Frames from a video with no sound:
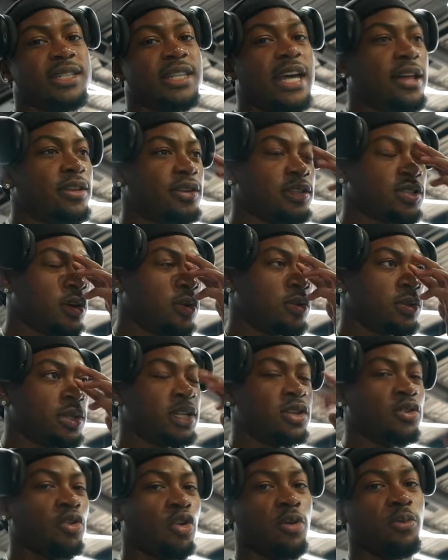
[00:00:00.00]
Now there's only
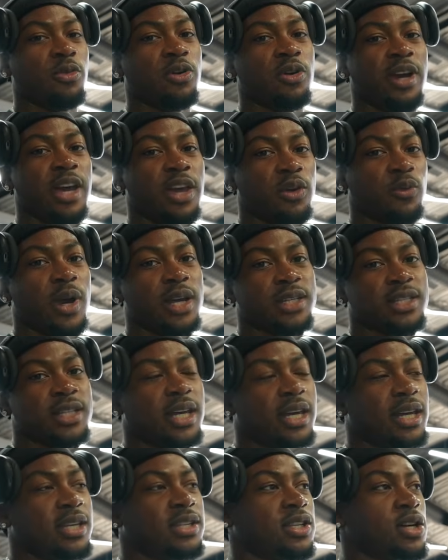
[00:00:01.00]
normal and rest
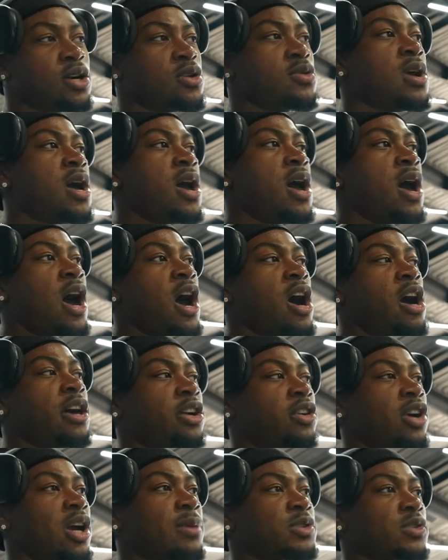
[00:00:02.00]
days. So 100
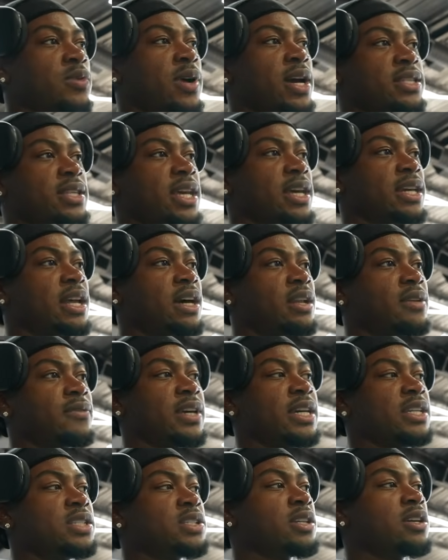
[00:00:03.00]
grams of rice taken out of
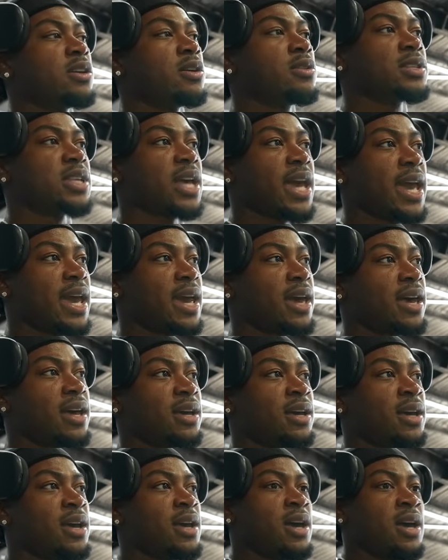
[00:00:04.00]
each of those, and
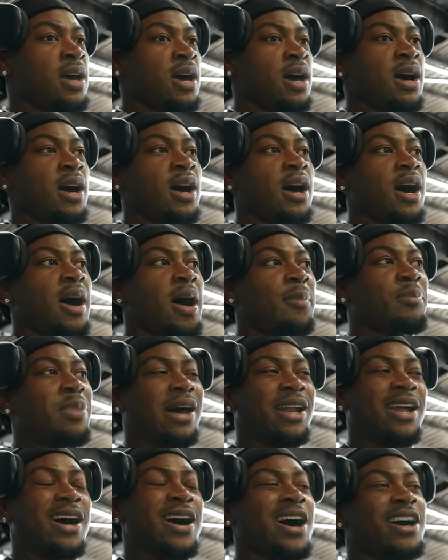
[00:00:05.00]

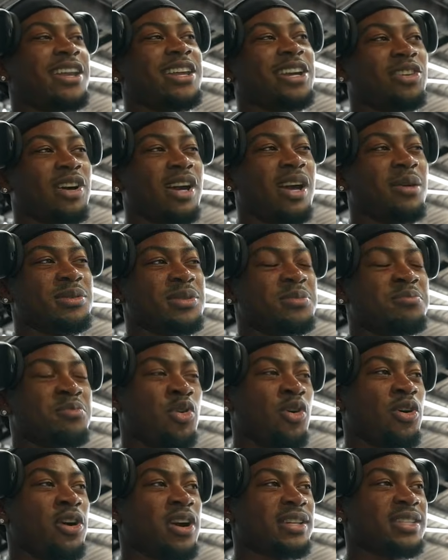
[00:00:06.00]
about 100 grams
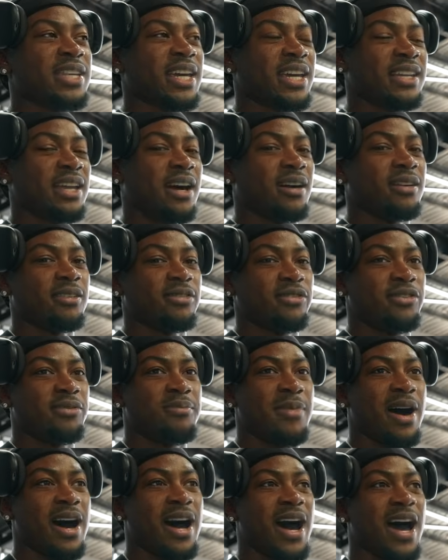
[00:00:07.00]
more taken out of
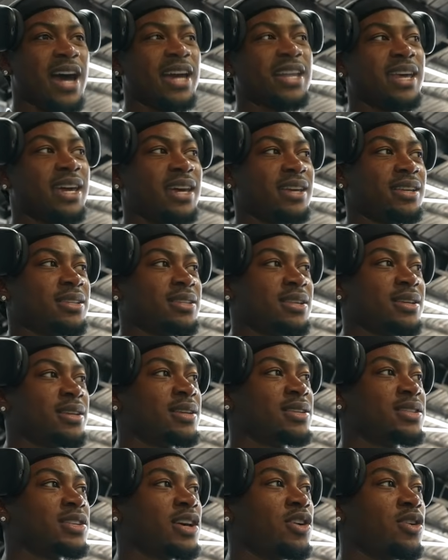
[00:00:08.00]
my high days.
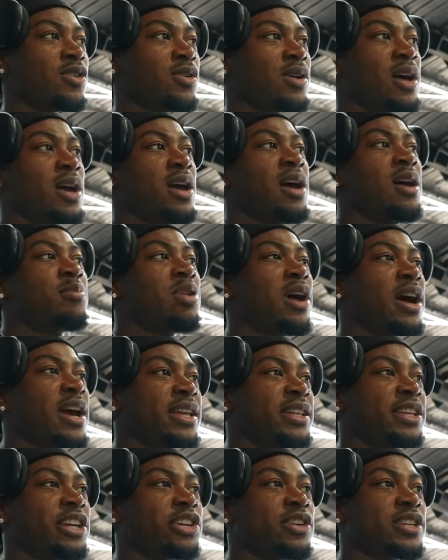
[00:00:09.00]
So probably a
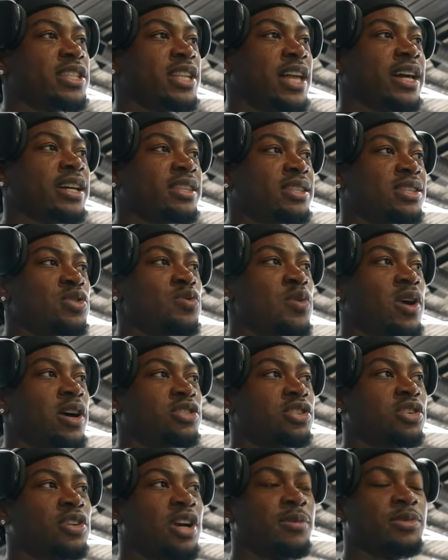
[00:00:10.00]
decrease in like
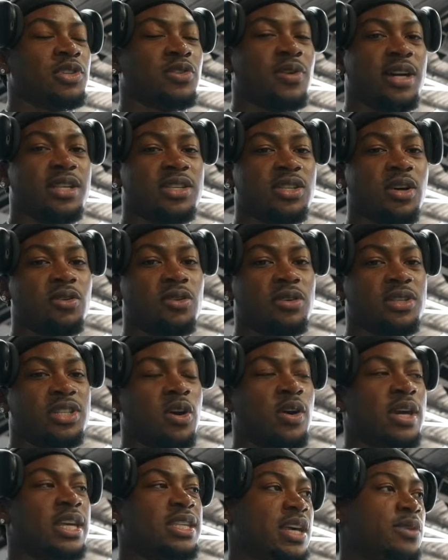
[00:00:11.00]
200 grams of rice total.
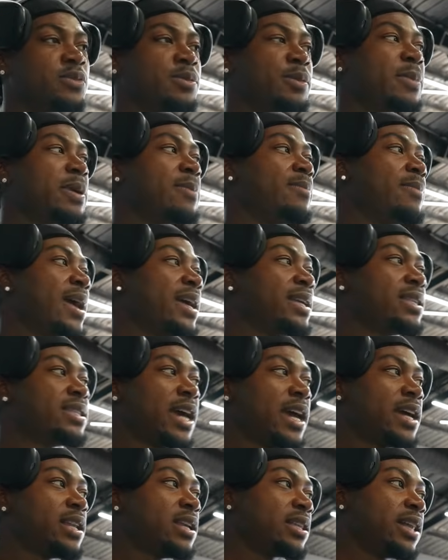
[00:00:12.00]
So he said we've been
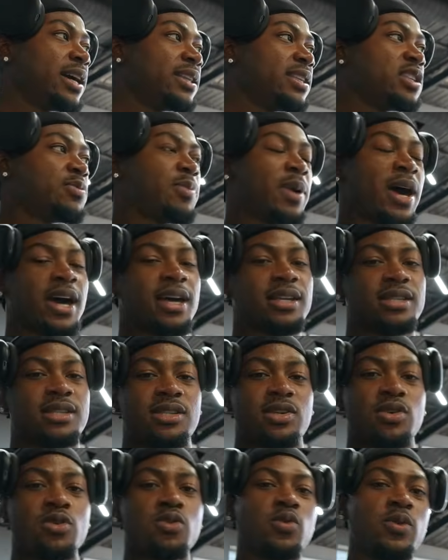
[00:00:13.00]
maintaining like these
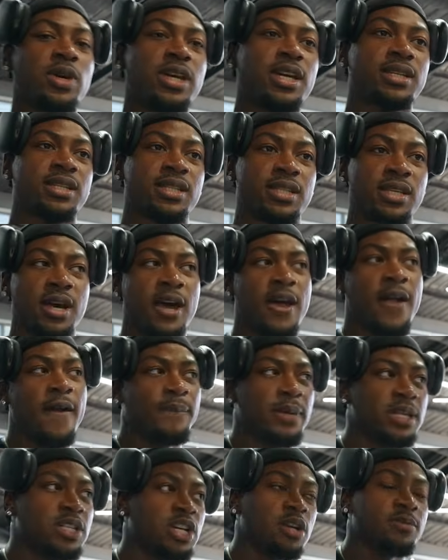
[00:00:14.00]
past 2 weeks
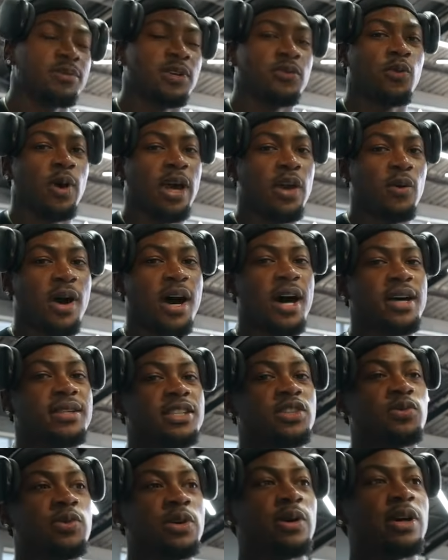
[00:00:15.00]
in terms of weight wise.
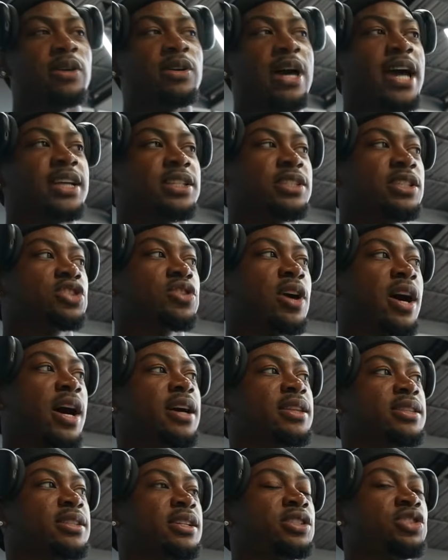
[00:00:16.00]
This week we're gonna actually try
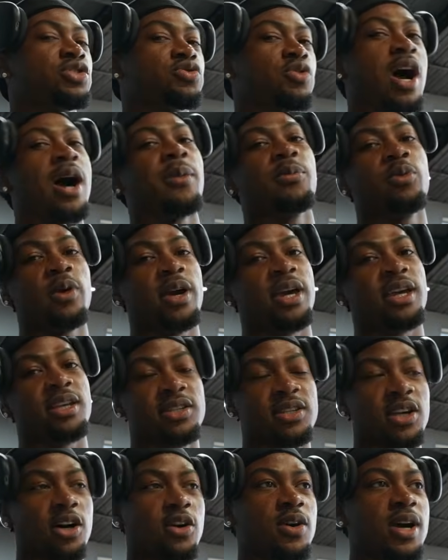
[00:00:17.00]
to drop weight.
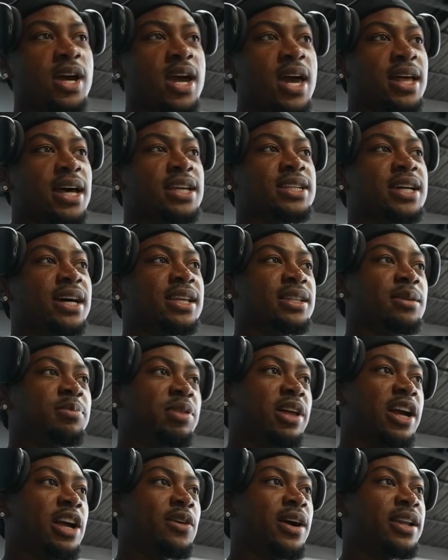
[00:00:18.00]
So that's kind of the
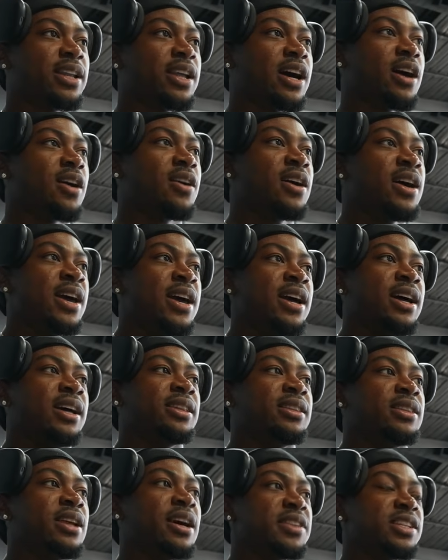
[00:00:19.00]
plan right now.
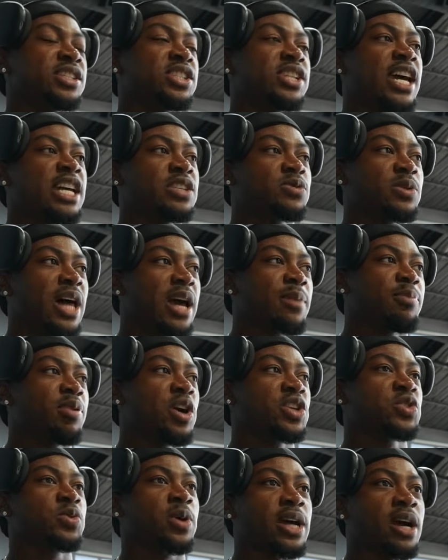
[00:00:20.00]
Nothing changed with like
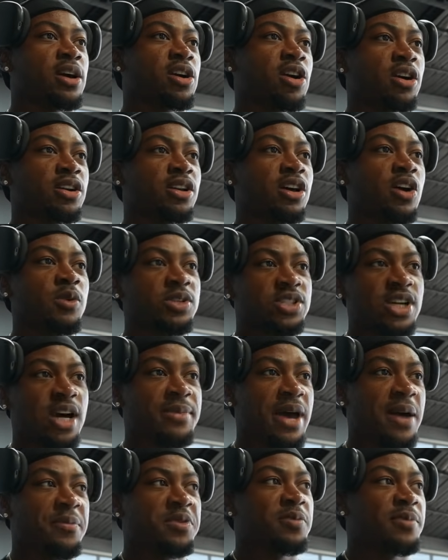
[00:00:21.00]
post-workout cardio, which I'm
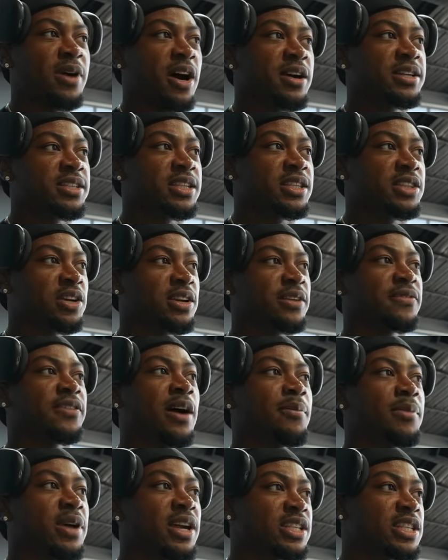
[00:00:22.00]
happy about because the
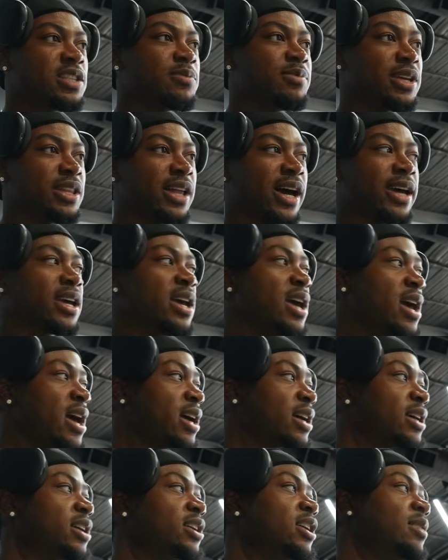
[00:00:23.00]
35 minutes has been like
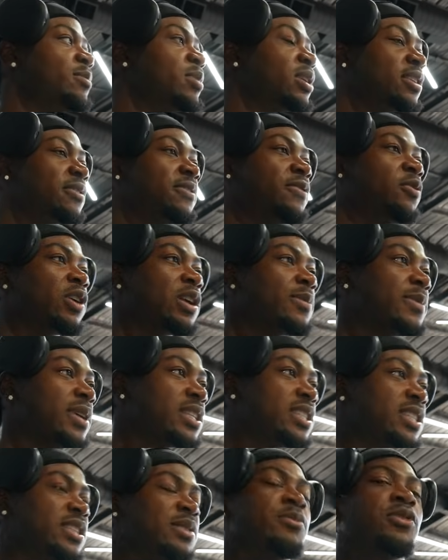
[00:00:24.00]
good, but the 40
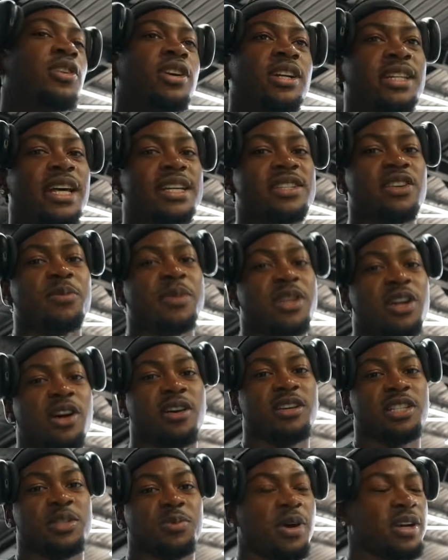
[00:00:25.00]
minutes in the morning, that's gonna be the
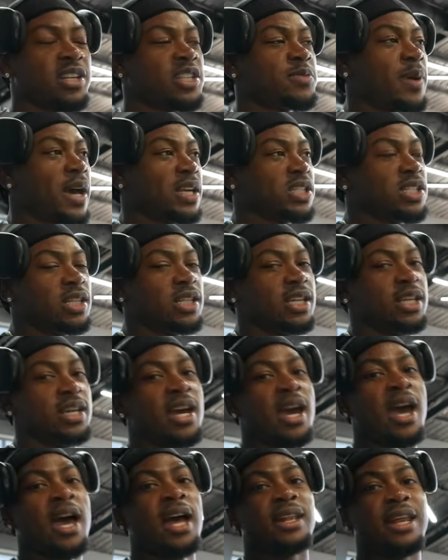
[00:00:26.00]
hardest part, especially
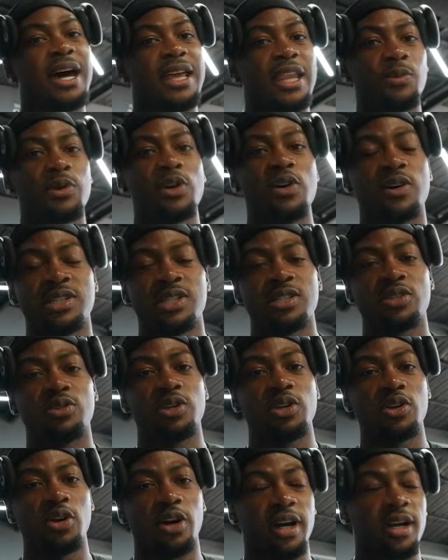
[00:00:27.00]
now that we're going to New
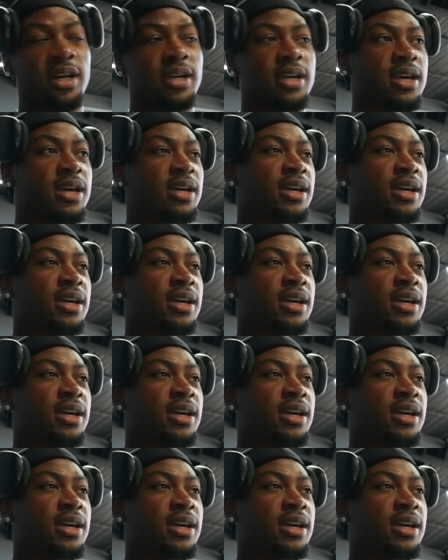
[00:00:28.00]
York,